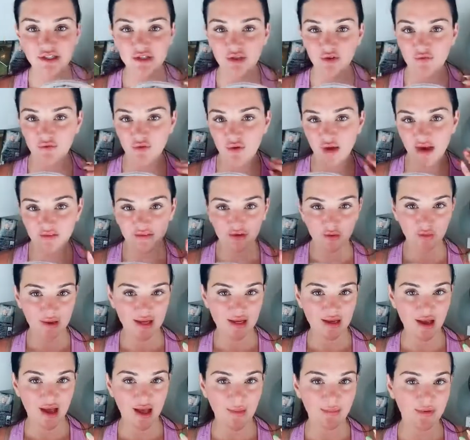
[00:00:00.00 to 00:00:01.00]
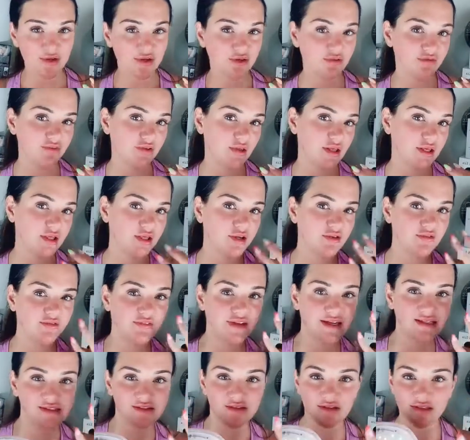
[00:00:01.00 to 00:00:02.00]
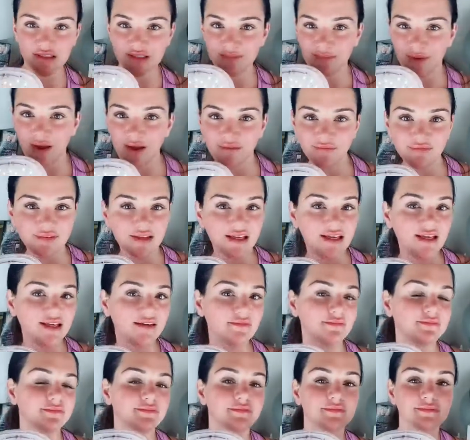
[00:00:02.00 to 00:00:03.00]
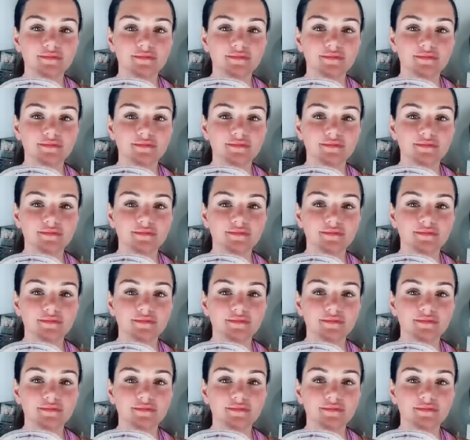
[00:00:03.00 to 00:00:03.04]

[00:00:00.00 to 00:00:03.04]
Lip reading: so if you ever wake up and you feel like your face looks puffy,